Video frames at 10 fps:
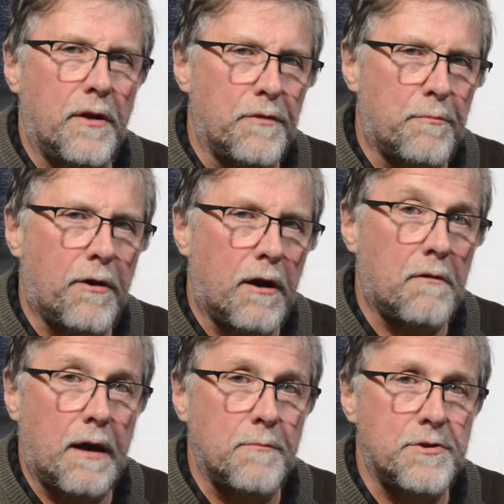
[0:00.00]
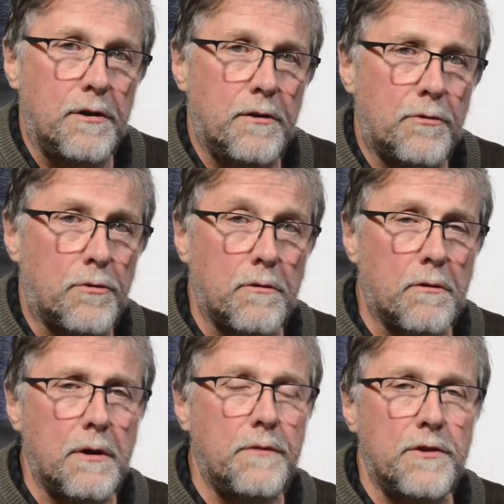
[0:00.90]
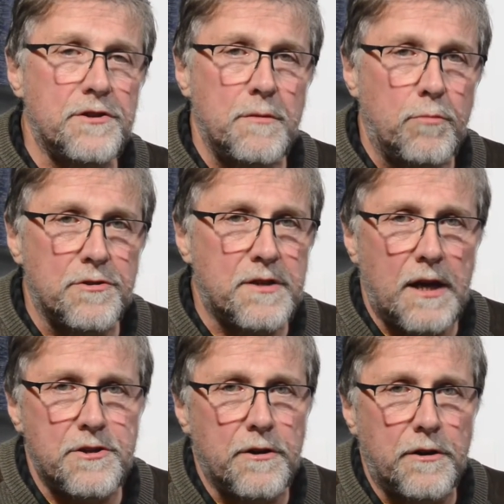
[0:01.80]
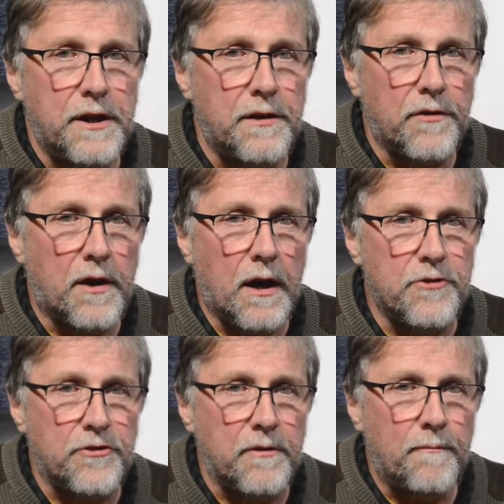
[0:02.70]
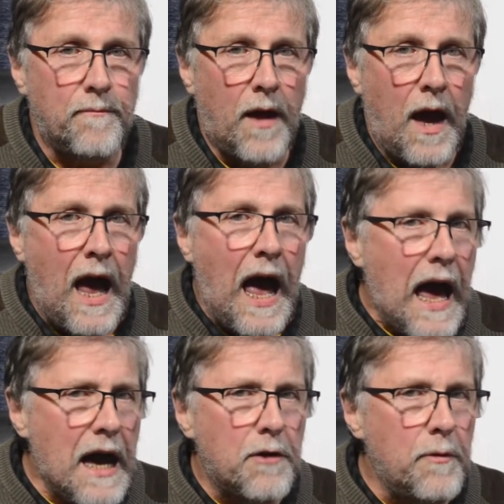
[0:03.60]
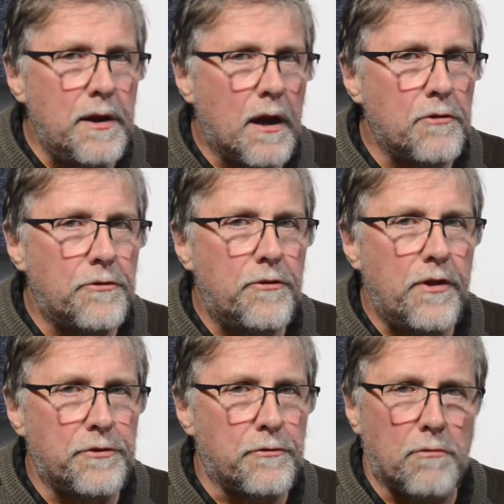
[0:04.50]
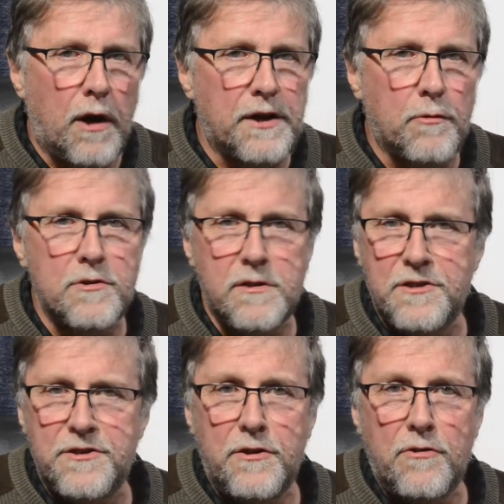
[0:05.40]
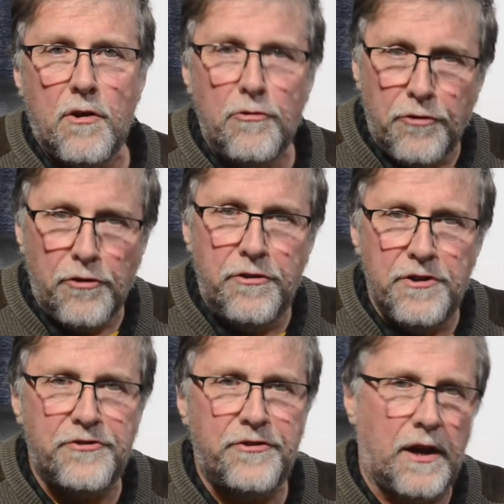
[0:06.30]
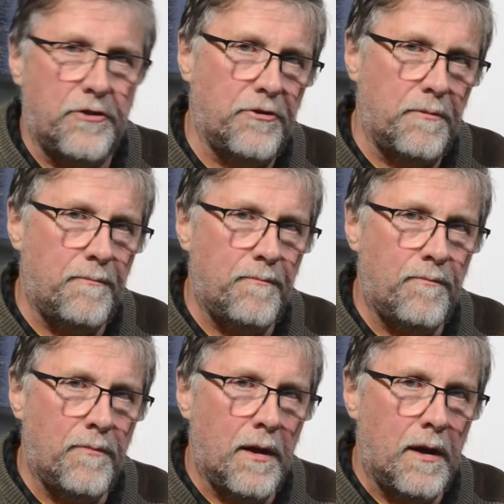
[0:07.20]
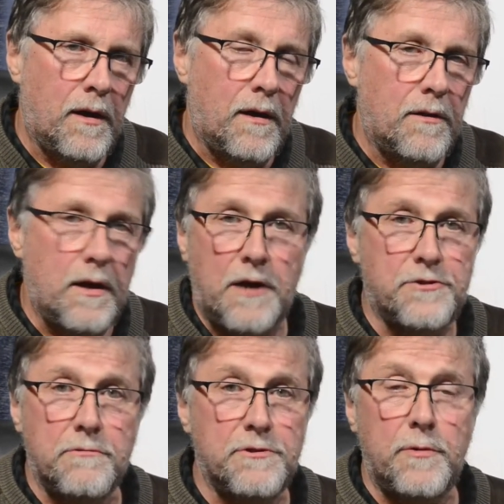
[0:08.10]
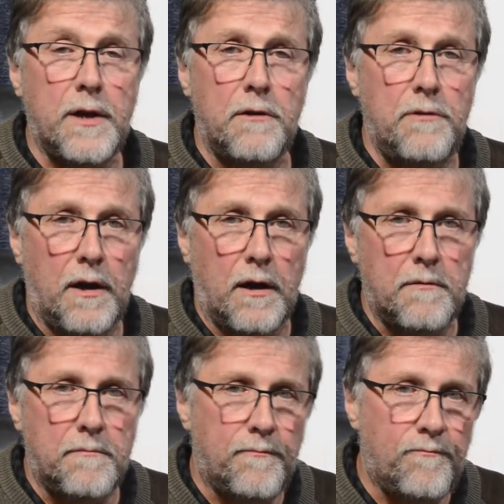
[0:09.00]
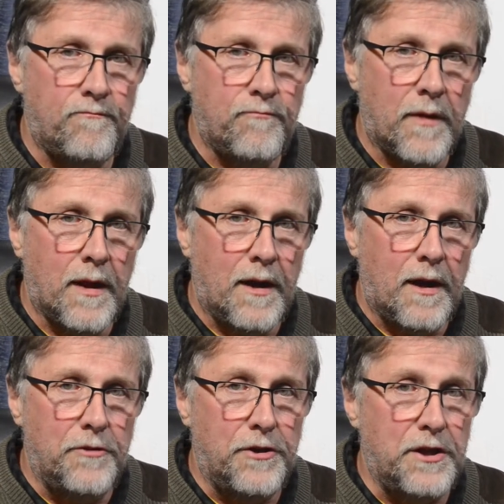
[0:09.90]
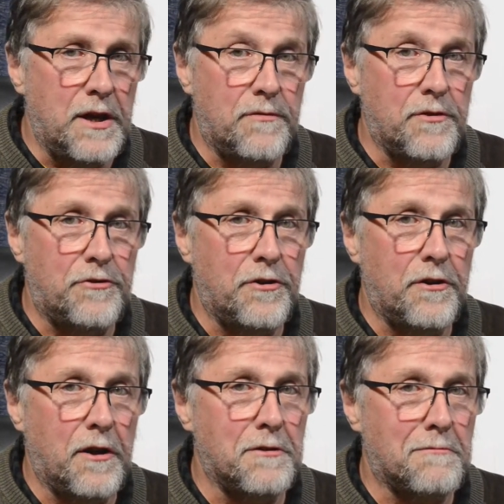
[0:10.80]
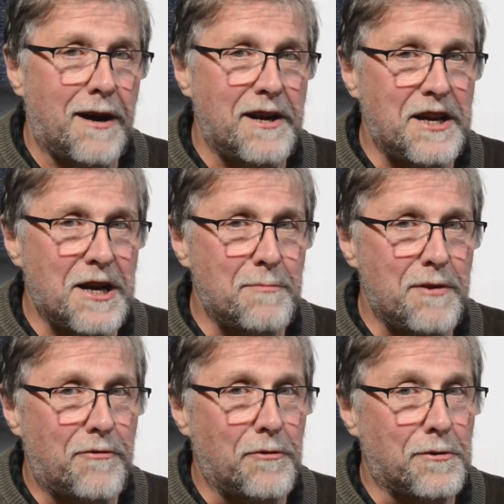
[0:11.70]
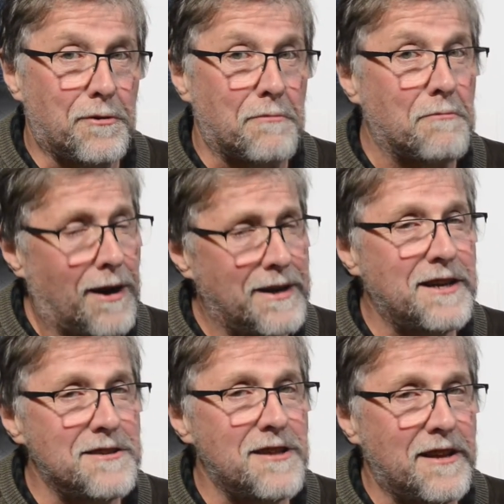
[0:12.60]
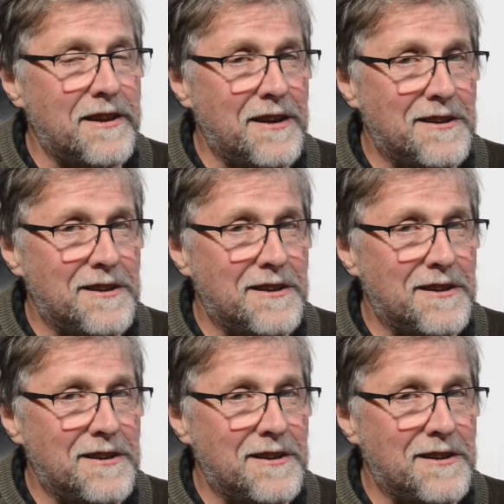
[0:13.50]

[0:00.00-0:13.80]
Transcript: the programs heard or even a simple station identification. How do we know that the writer was listening to this station? The answer is we don't know. Did he even turn on the radio before writing his letter?